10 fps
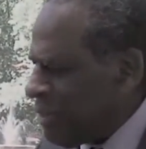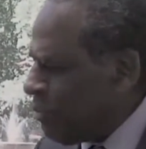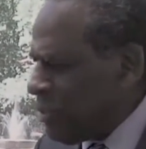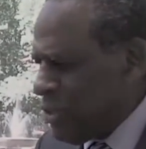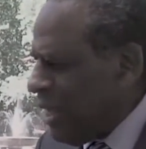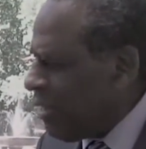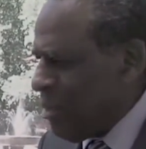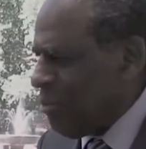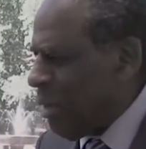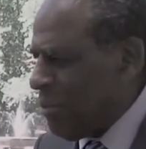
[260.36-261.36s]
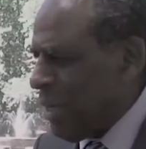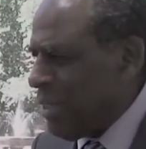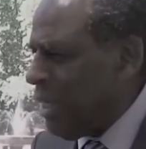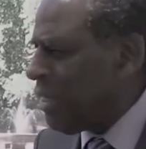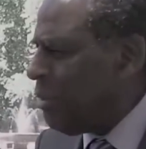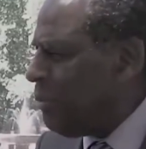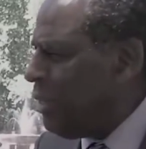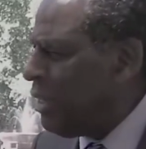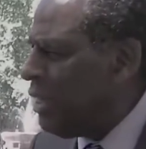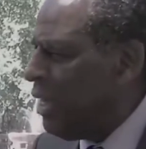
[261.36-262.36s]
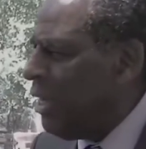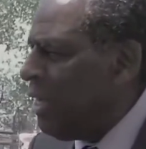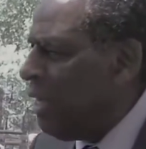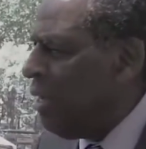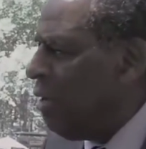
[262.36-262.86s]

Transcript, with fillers: What's that all about, man? Come on. Call McCall, go f